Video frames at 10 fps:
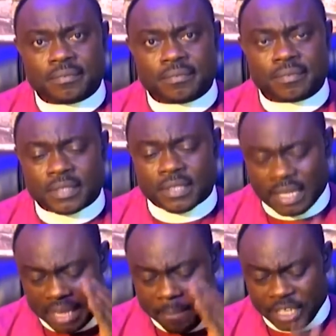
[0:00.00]
And
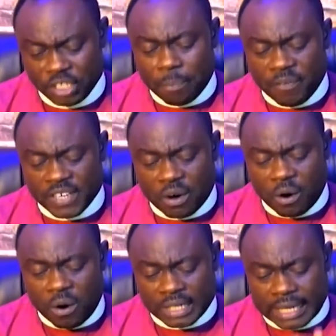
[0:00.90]
that's a major prophet of
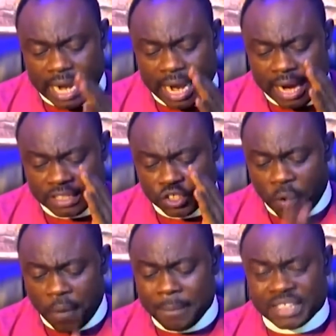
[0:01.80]
God. God is
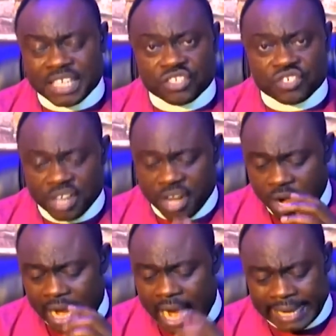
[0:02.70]
showing me this.
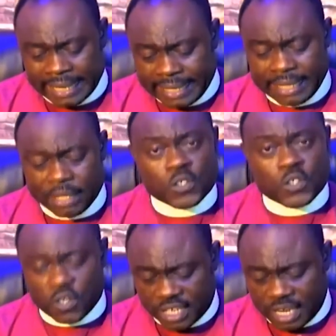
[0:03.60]
I cannot
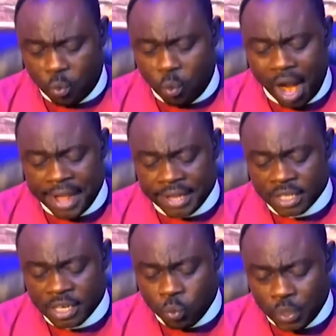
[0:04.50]
just keep quiet
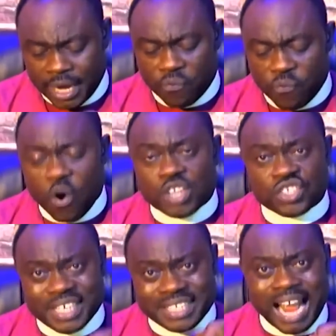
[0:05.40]
without
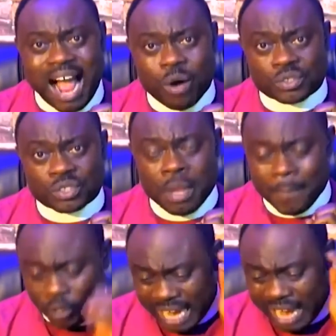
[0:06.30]
voicing it out.
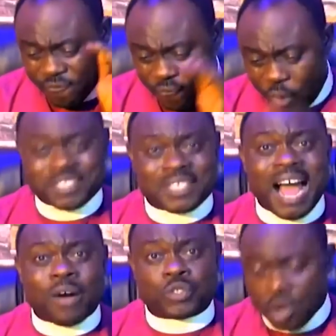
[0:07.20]
Because I voice
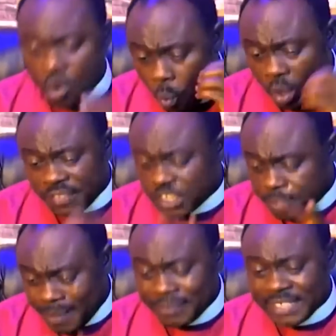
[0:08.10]
out what the
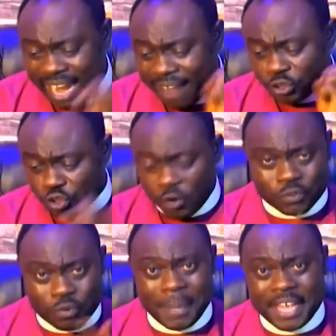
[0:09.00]
Spirit have shown to
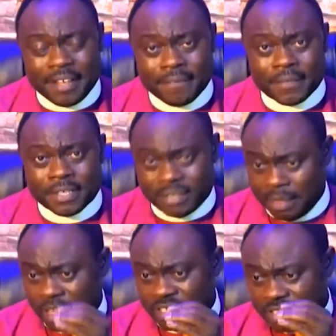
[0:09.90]
me. Said
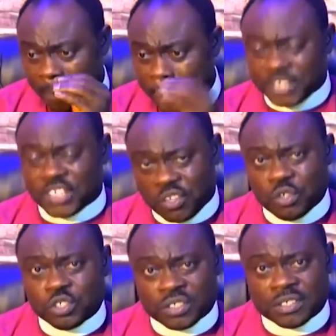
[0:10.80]
this is a
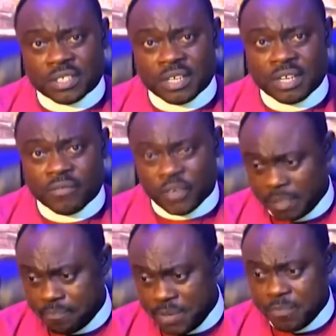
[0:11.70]
persecution for the
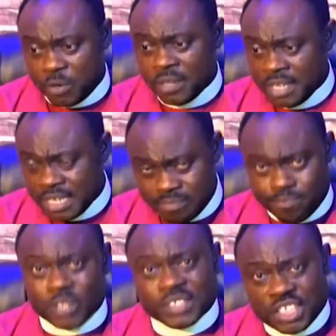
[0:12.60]
people and
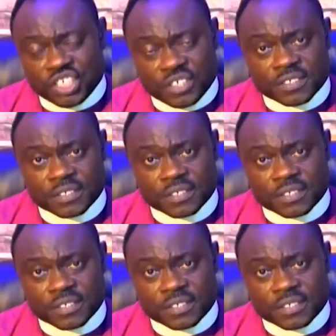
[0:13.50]
politicians.